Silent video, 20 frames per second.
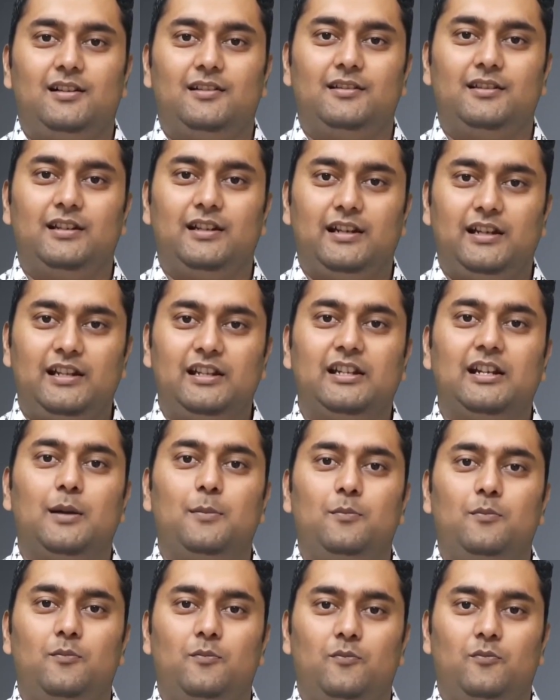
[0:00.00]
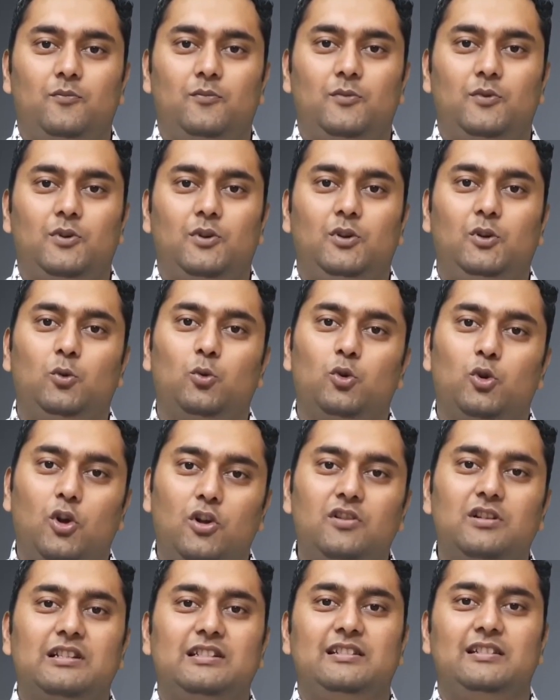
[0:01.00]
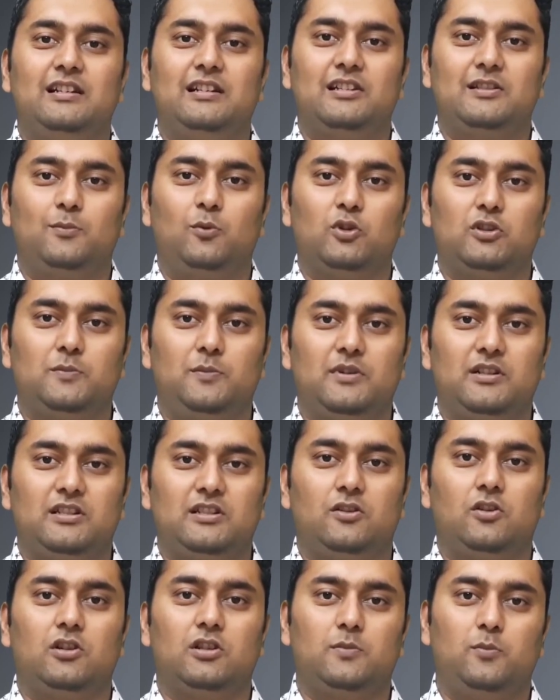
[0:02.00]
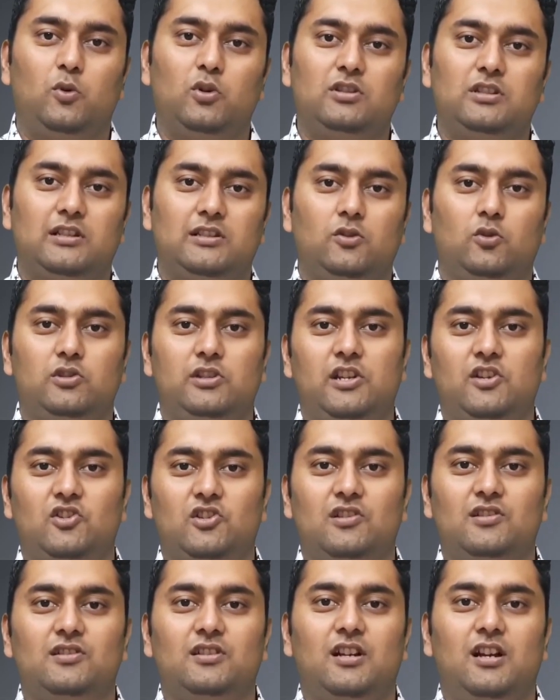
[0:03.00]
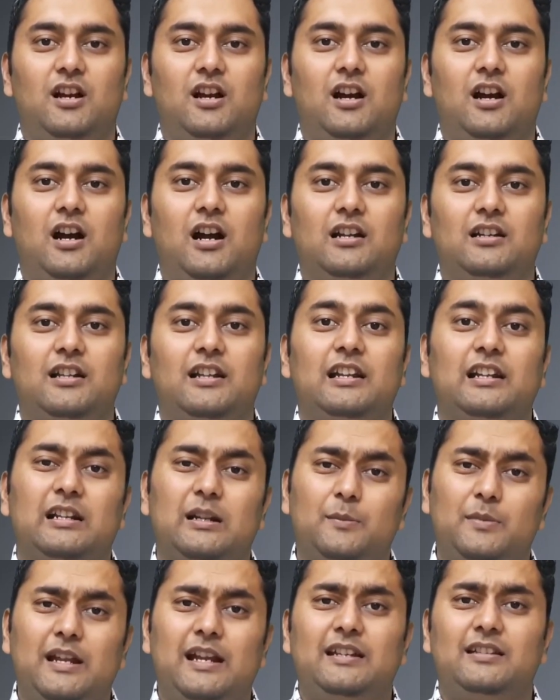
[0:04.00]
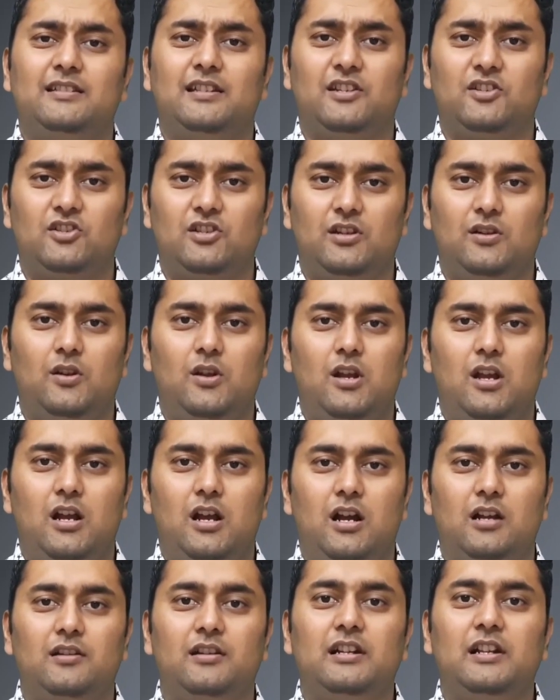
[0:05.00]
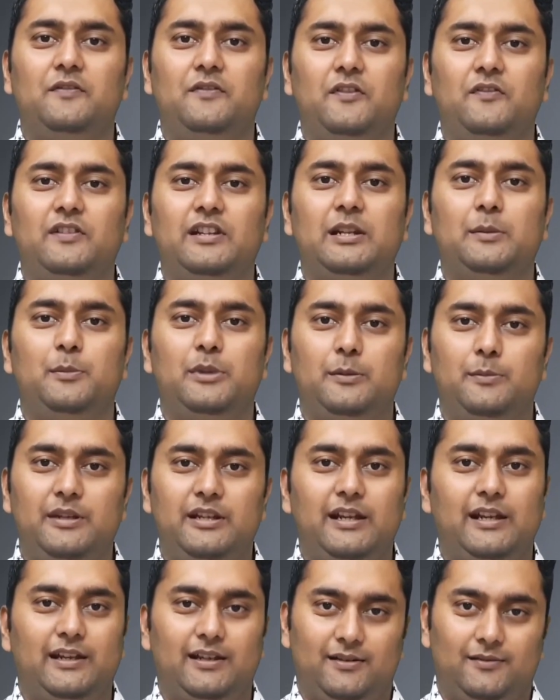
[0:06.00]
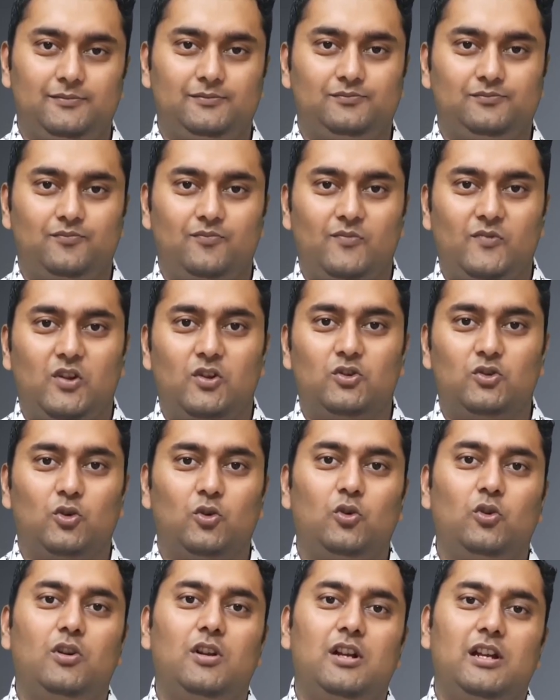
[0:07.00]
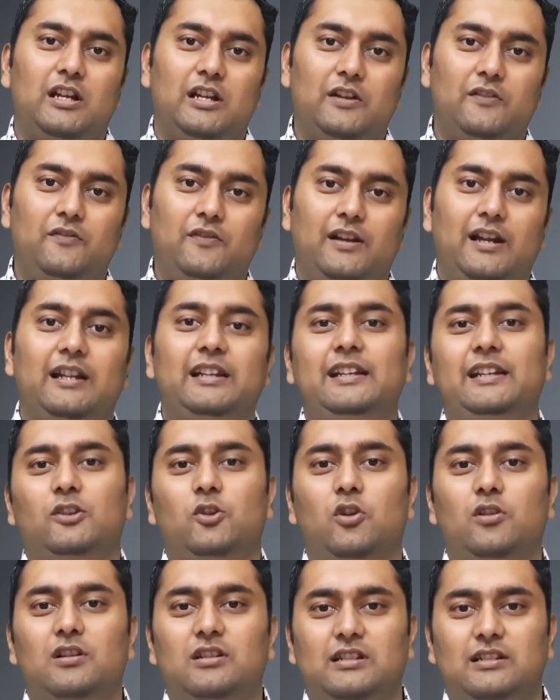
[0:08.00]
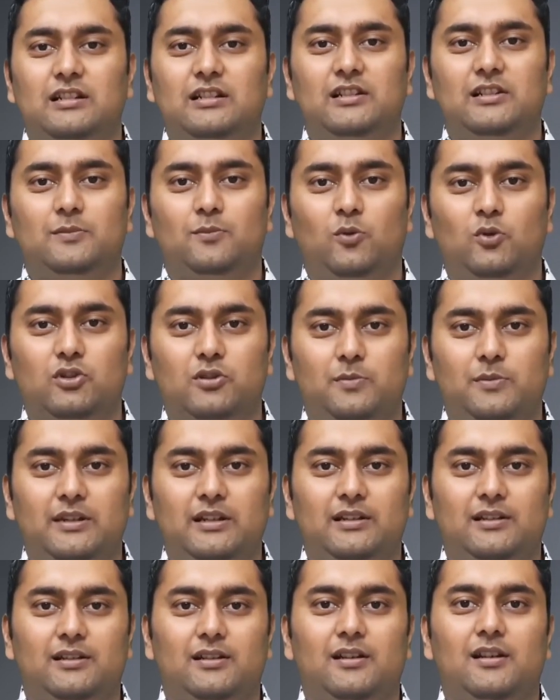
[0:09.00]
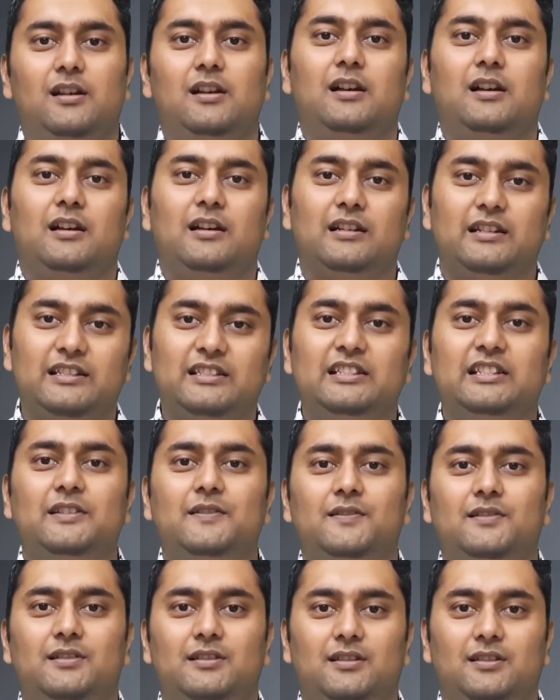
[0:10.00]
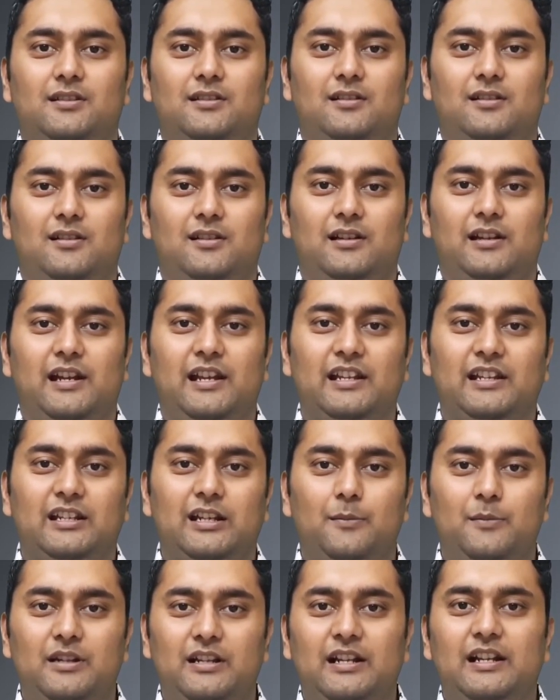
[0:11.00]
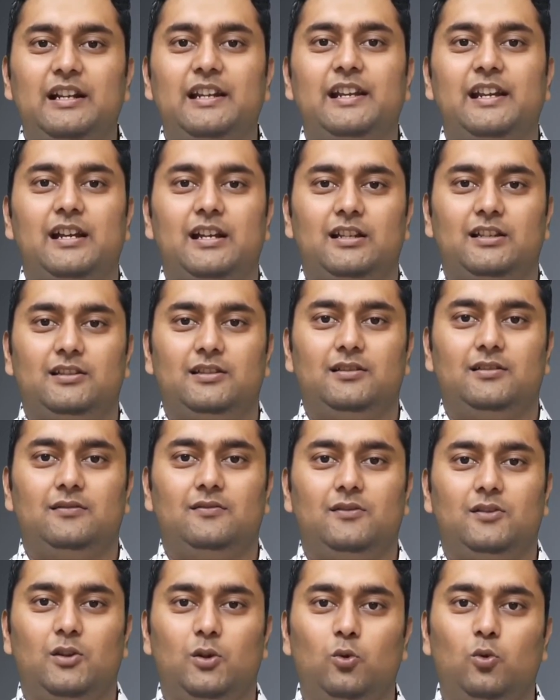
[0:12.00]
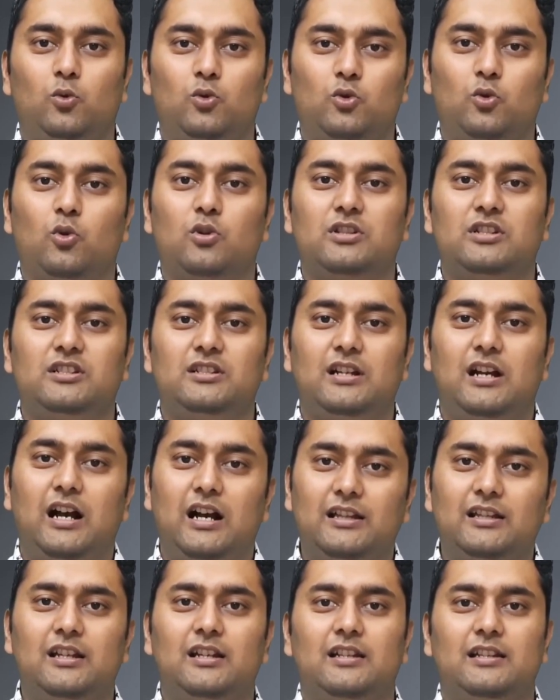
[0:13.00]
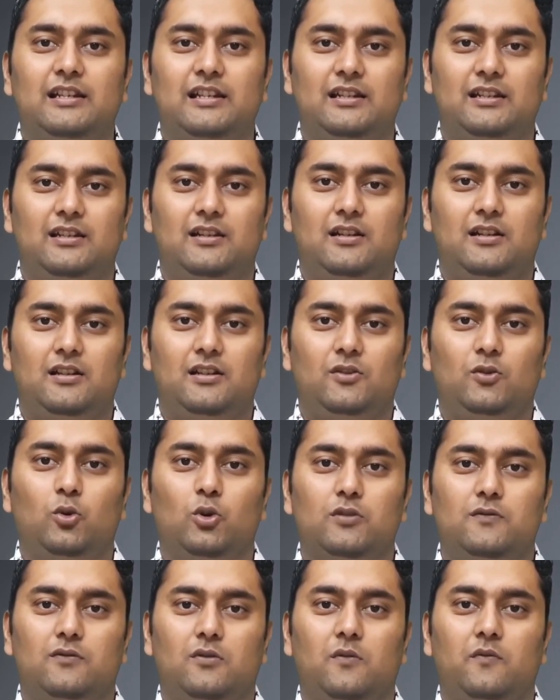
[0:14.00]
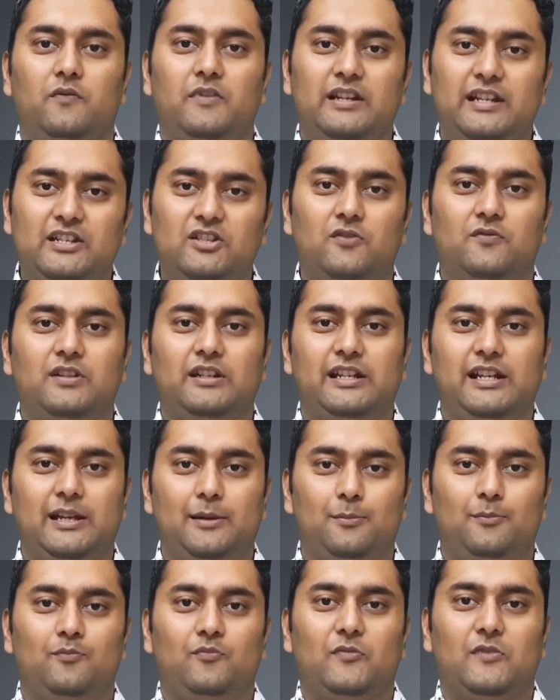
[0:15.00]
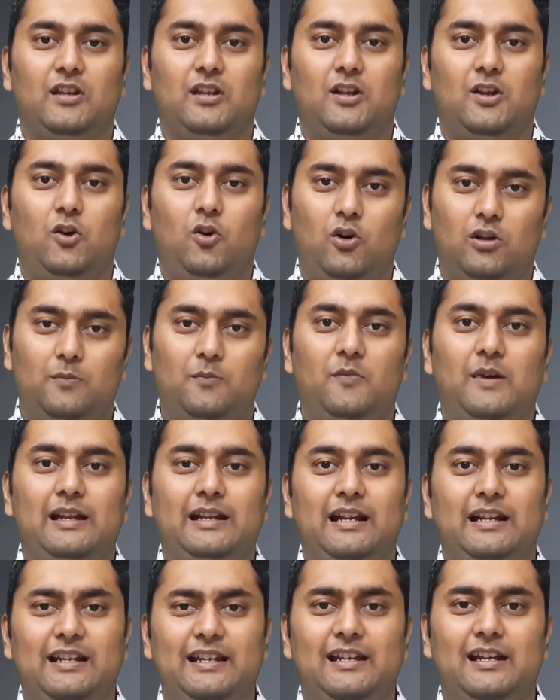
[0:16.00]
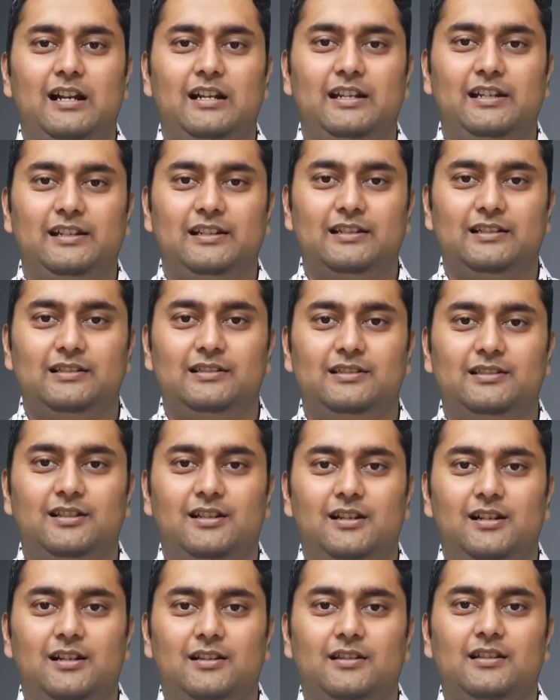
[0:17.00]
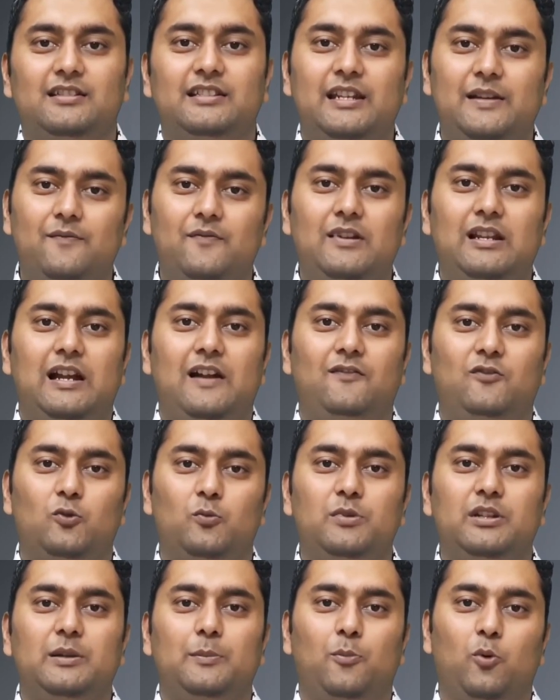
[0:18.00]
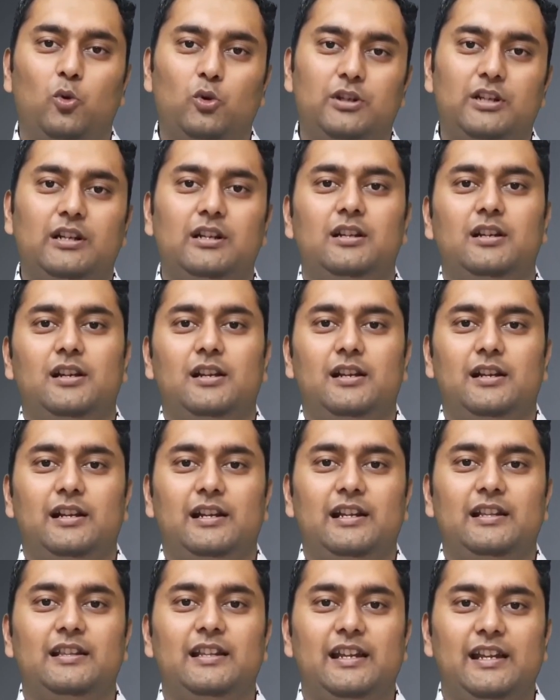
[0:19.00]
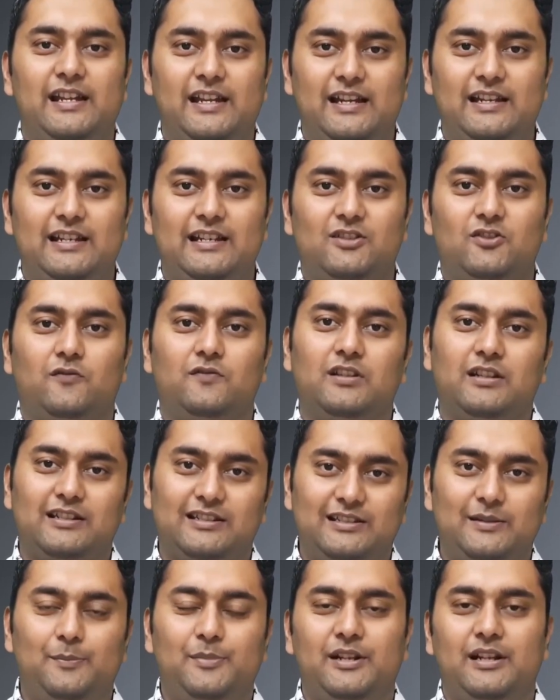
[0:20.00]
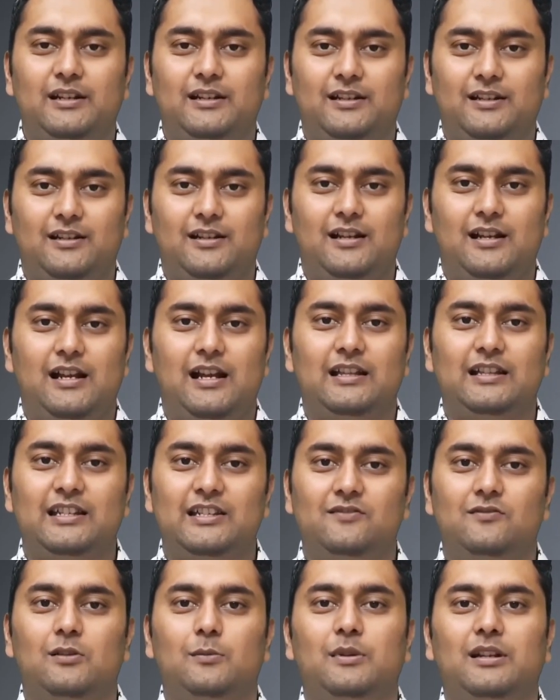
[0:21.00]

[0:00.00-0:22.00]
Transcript: the income to non-resident sports person or sports associations under Income Tax Section 115 BBA. So if any non-resident sportsman receives income in India through sources other than those from winnings of the game or by writing articles, the same will have to be reported in the AIS of the recipient, and these will